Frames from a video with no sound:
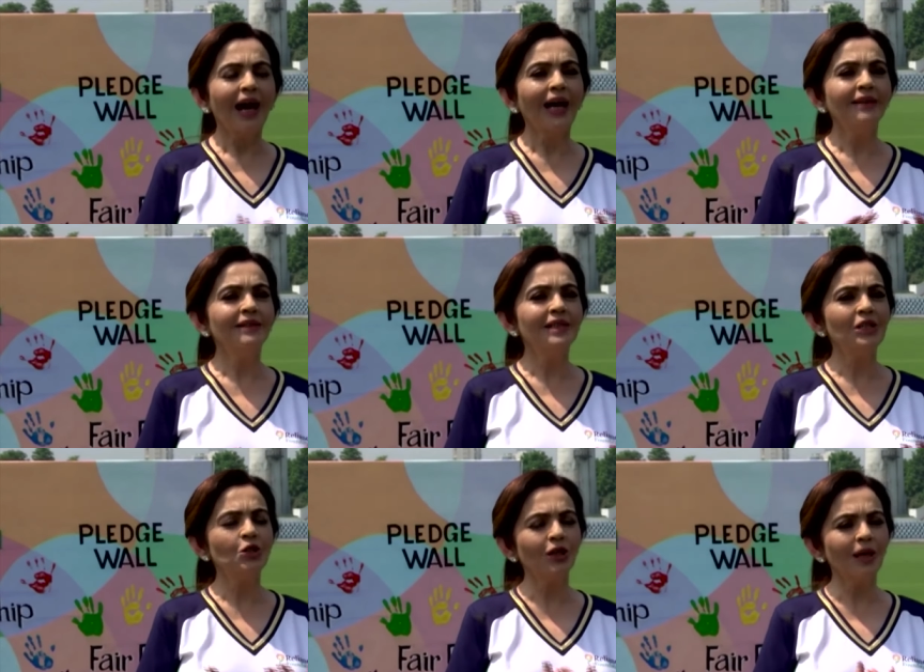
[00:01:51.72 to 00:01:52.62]
I, as a
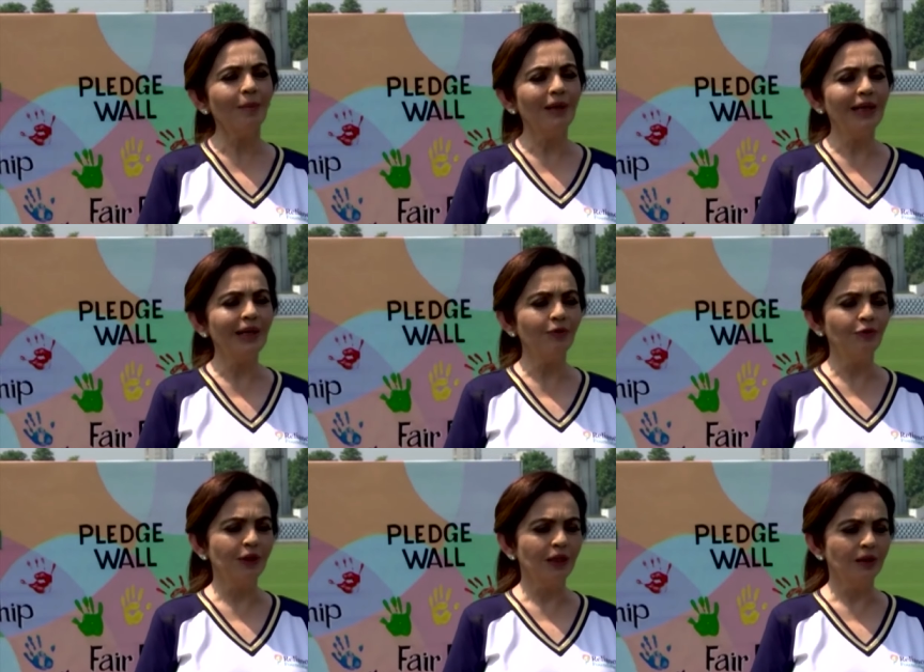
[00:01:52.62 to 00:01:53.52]
teacher, I believe
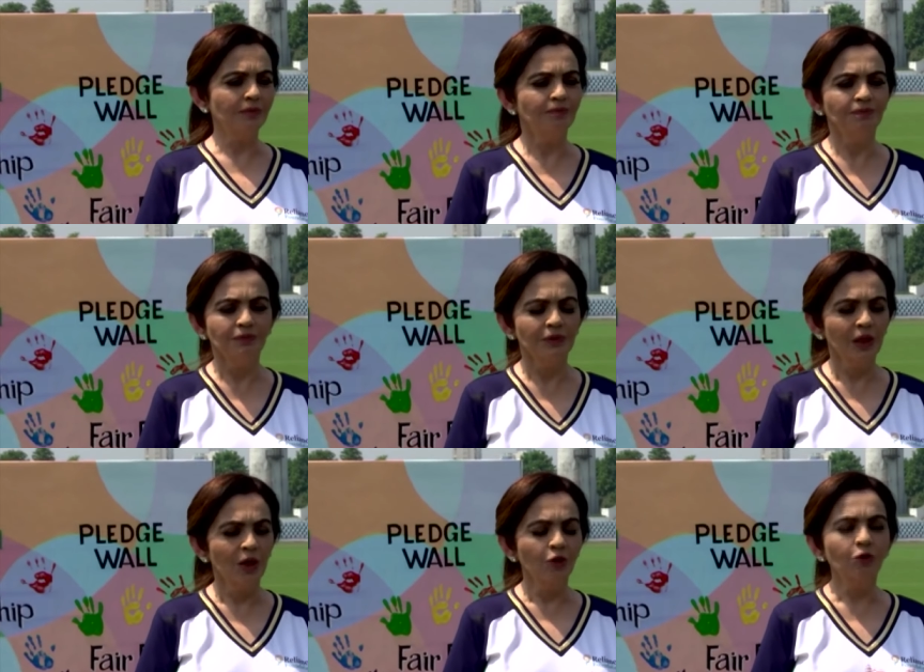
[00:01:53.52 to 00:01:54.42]
uh,
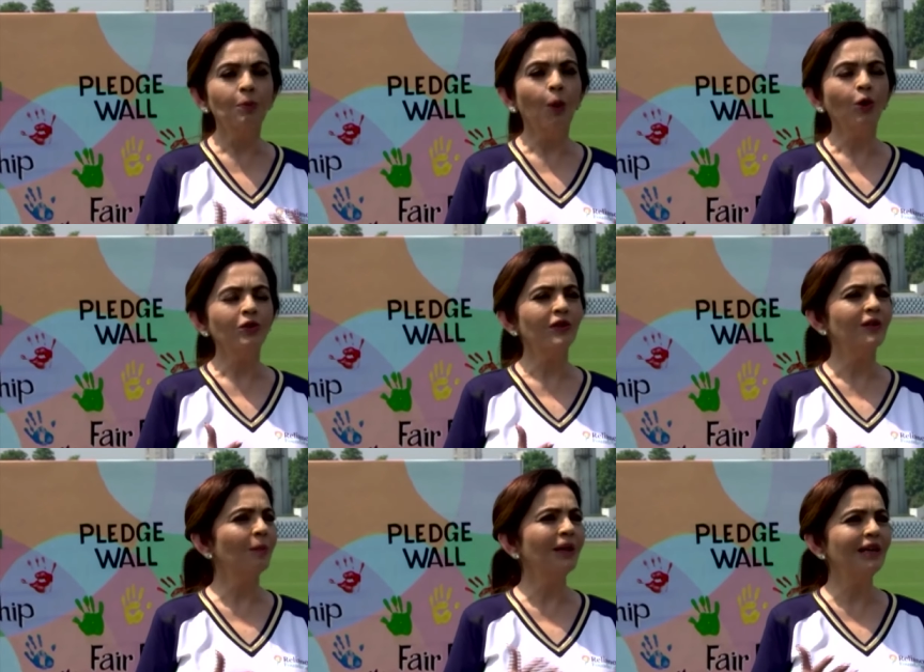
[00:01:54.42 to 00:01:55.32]
sports
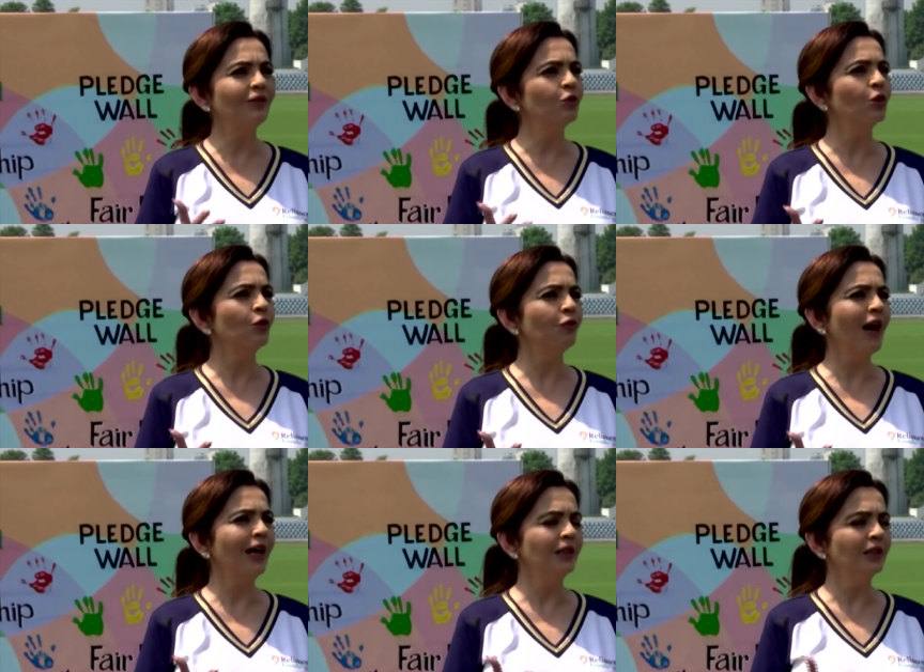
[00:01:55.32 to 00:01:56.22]
is the biggest
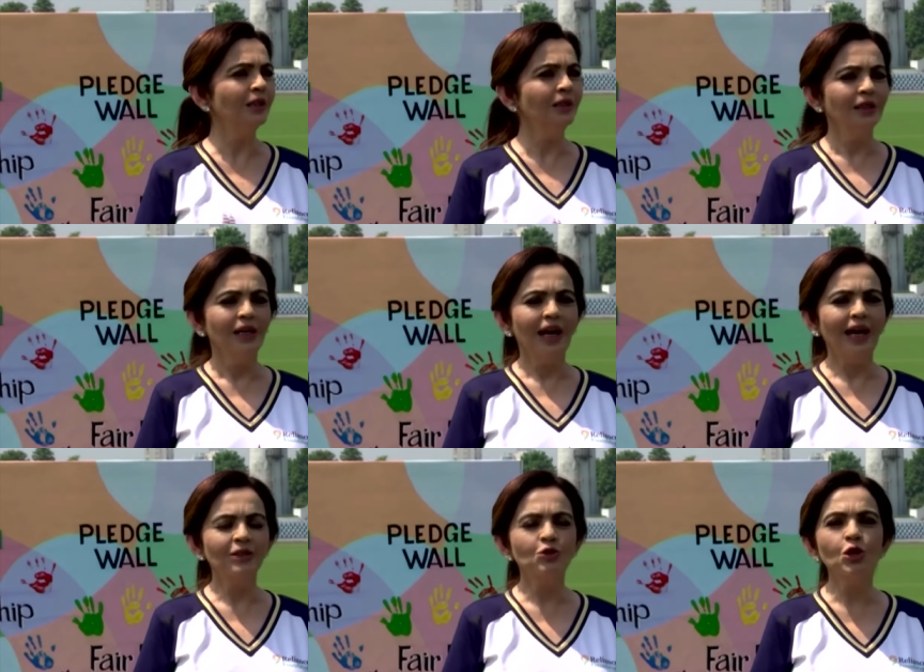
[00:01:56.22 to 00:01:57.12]
unifier
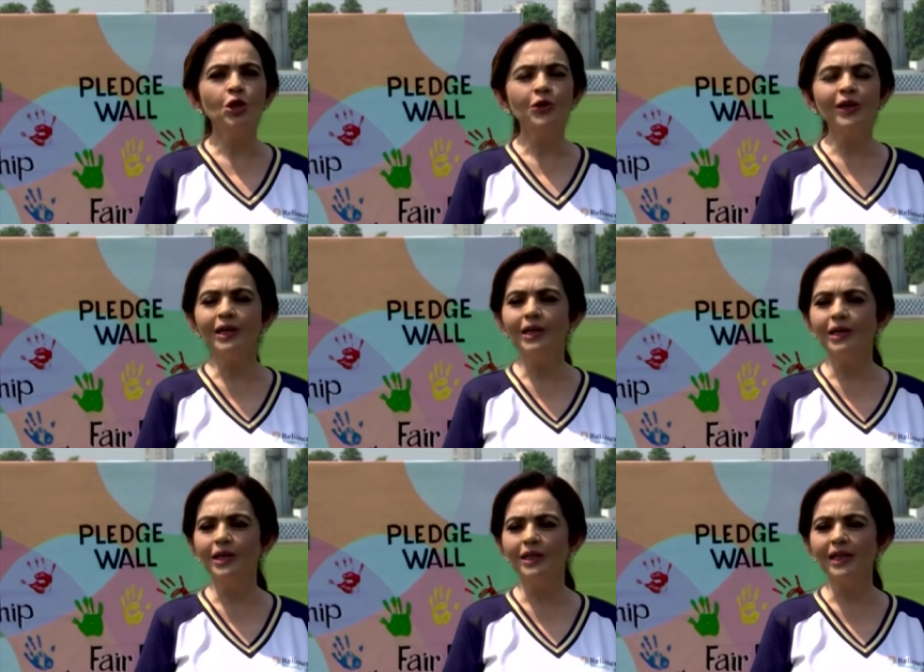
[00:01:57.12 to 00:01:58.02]
and children
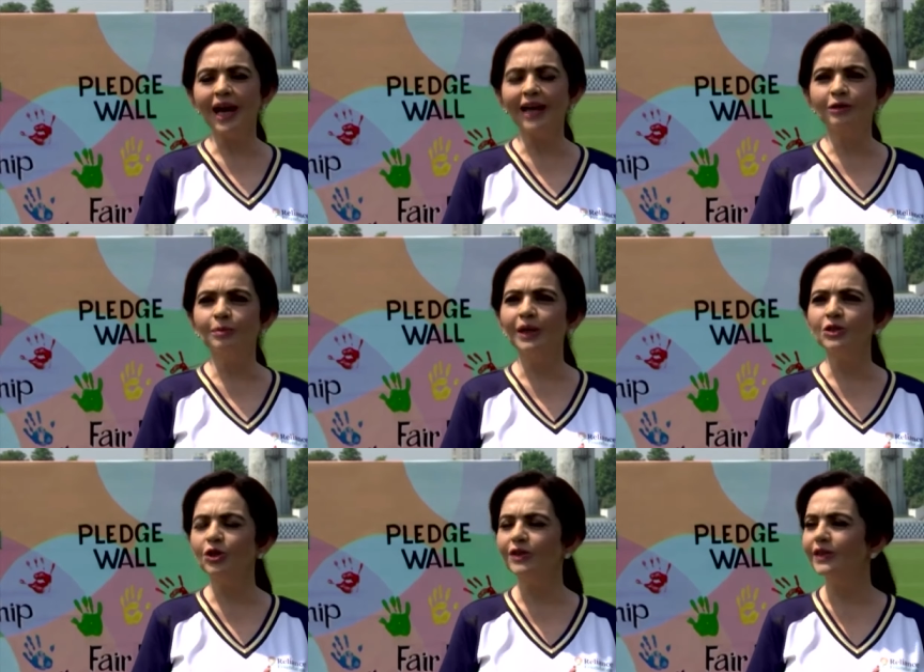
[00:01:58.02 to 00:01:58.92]
learn as
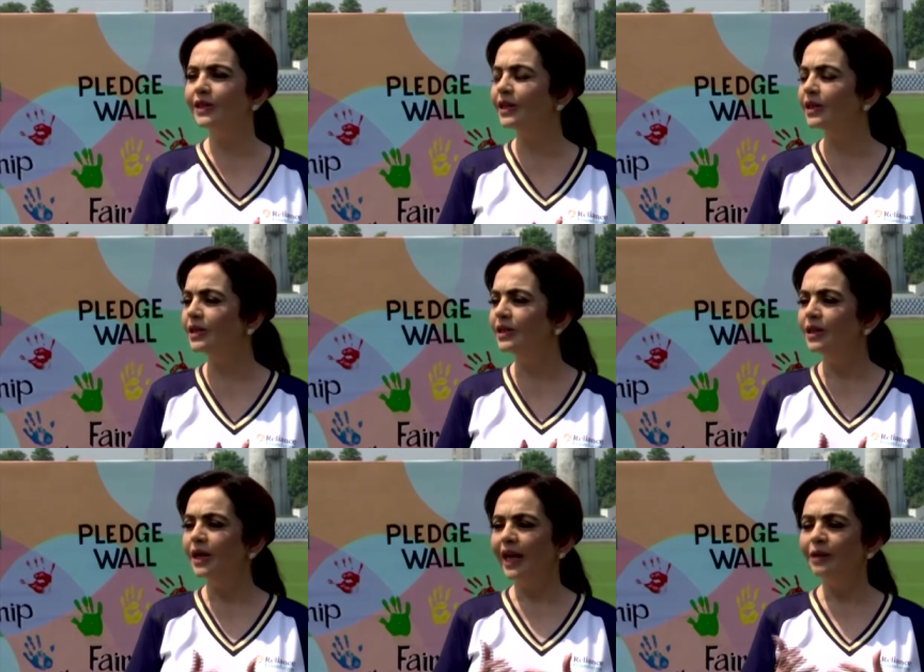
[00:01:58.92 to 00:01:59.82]
much as in the
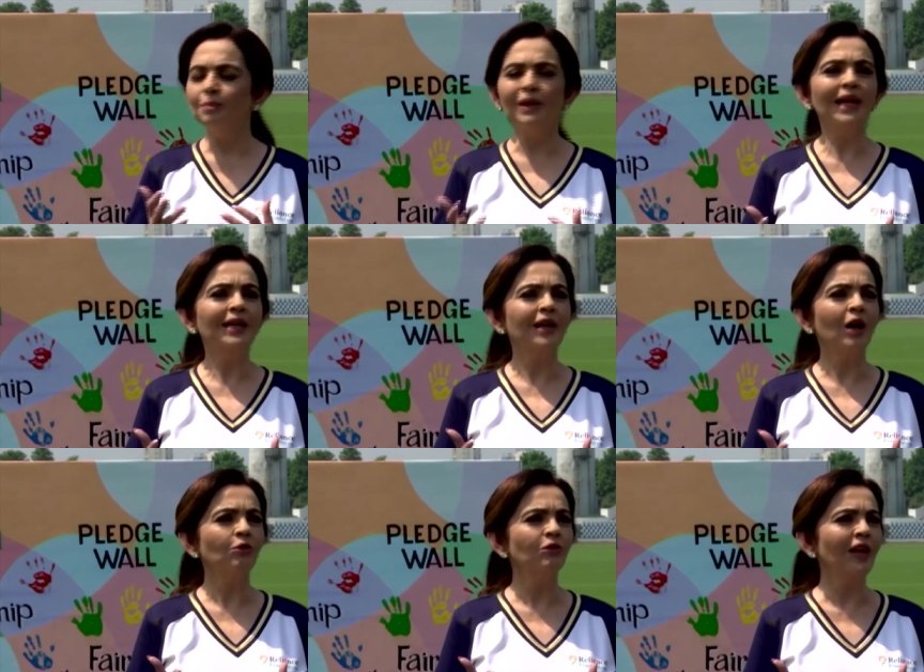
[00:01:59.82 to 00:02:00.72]
in
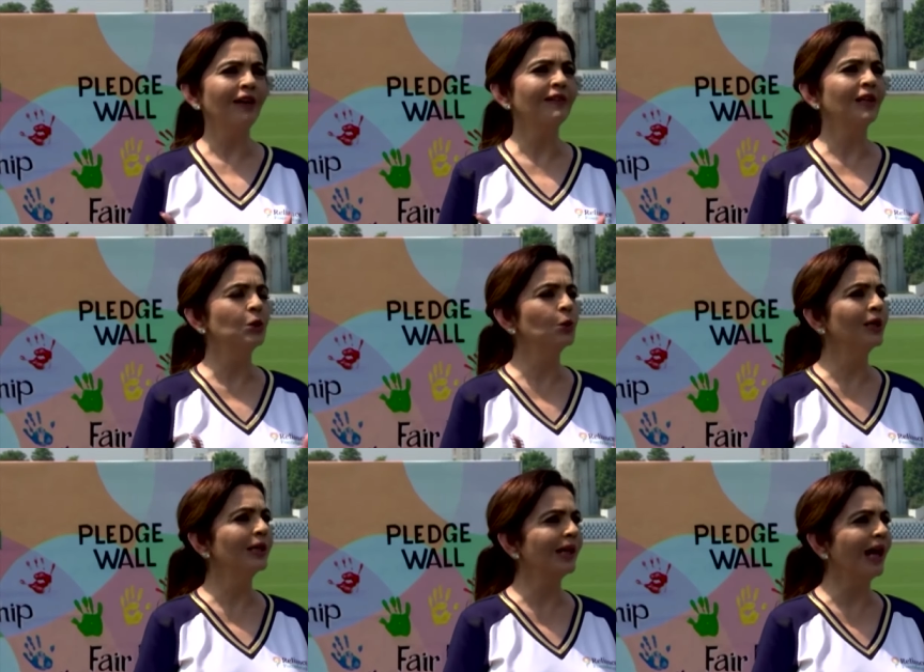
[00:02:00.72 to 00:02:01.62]
playgrounds as they do
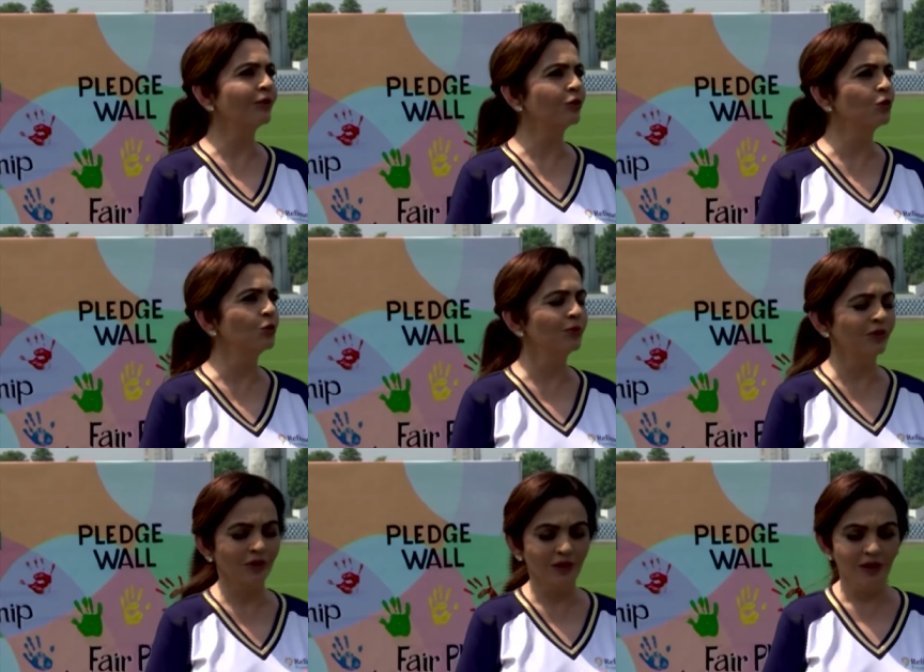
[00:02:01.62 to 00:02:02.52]
in
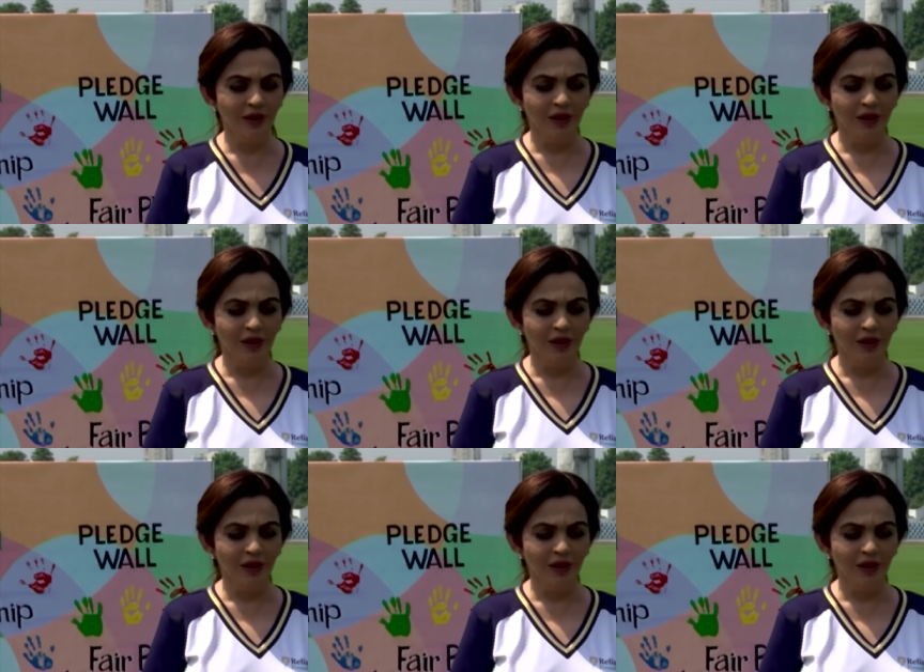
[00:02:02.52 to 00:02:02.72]
classrooms.